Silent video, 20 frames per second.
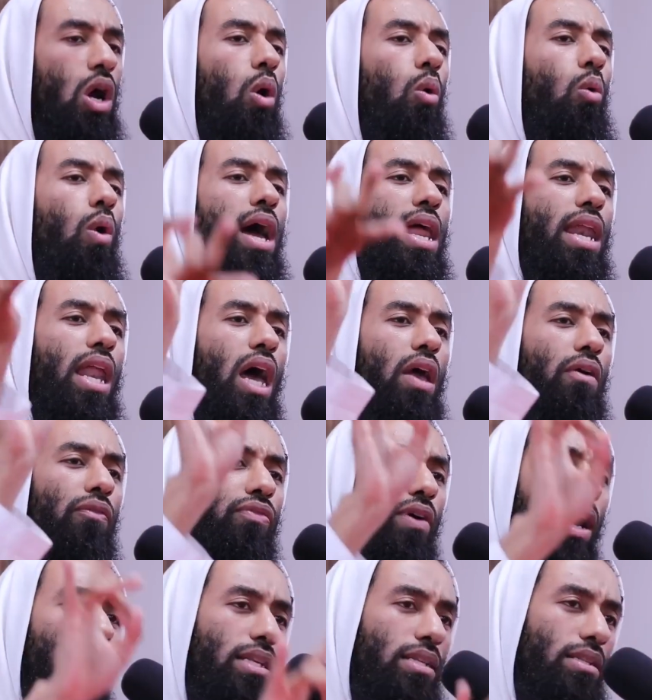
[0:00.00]
When I
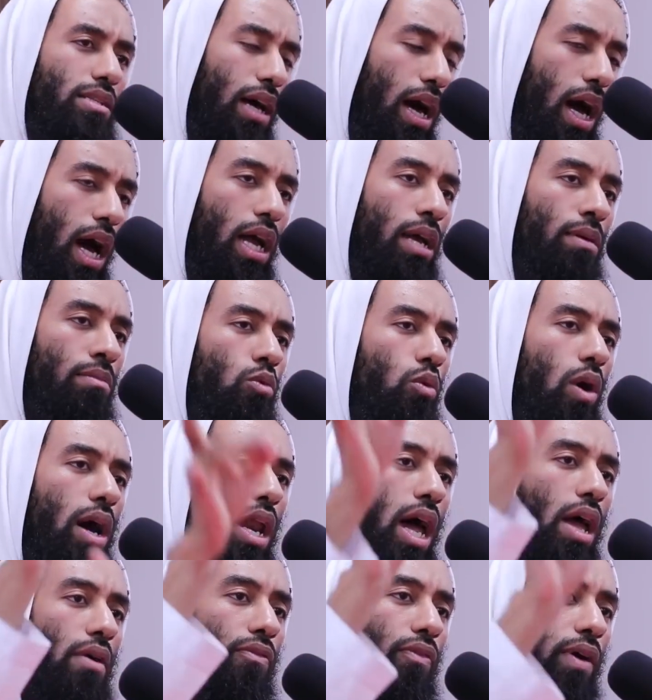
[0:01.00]
find time,
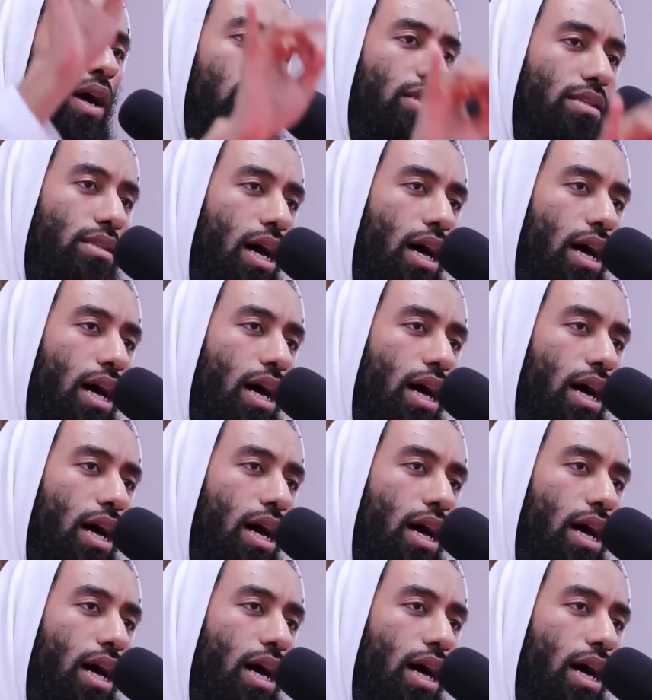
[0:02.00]
when I find